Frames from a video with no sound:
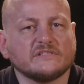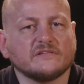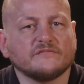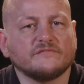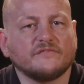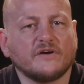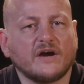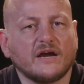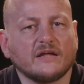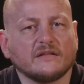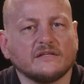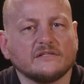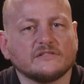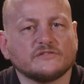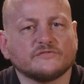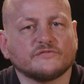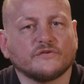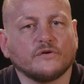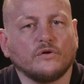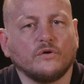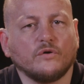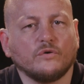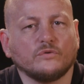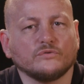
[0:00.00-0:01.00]
of violence
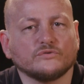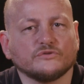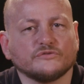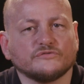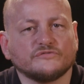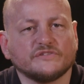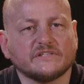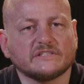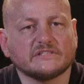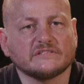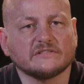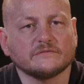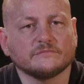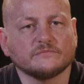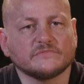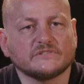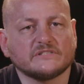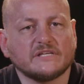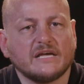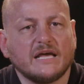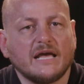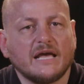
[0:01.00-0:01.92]
for older victims